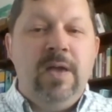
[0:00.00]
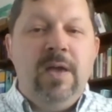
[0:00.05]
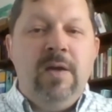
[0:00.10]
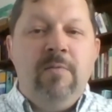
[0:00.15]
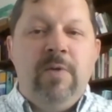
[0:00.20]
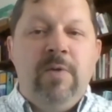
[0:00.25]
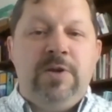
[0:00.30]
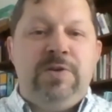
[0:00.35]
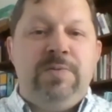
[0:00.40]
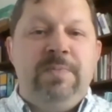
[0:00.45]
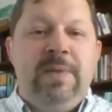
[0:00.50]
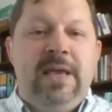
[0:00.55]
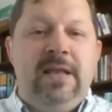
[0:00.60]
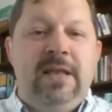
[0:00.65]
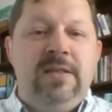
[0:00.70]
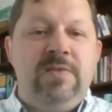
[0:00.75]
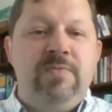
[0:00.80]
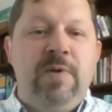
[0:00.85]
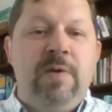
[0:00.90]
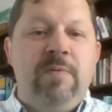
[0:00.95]
Which
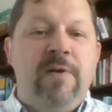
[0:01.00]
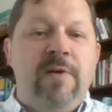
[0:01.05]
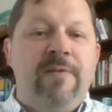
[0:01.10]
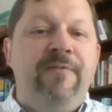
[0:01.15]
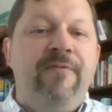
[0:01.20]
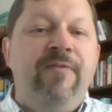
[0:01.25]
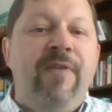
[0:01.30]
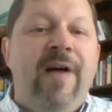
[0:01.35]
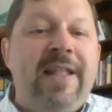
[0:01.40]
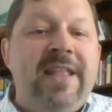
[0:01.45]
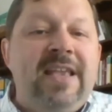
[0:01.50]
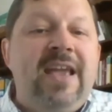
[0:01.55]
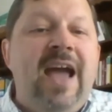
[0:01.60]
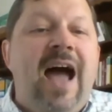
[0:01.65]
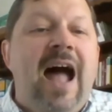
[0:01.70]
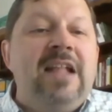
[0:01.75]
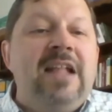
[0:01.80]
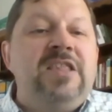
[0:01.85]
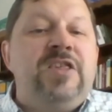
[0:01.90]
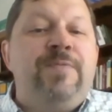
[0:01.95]
means we reflect
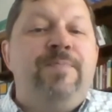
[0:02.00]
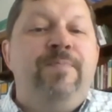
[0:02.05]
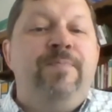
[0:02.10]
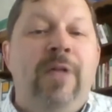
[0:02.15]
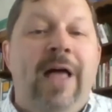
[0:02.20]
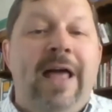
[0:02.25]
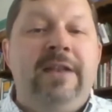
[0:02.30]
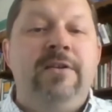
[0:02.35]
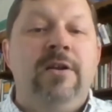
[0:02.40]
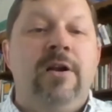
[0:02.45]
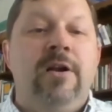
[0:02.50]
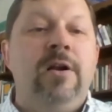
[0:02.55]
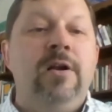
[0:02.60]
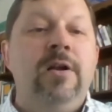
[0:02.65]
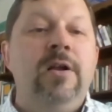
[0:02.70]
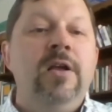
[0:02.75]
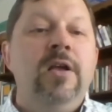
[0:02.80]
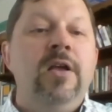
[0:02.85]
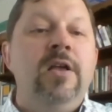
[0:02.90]
God's splendor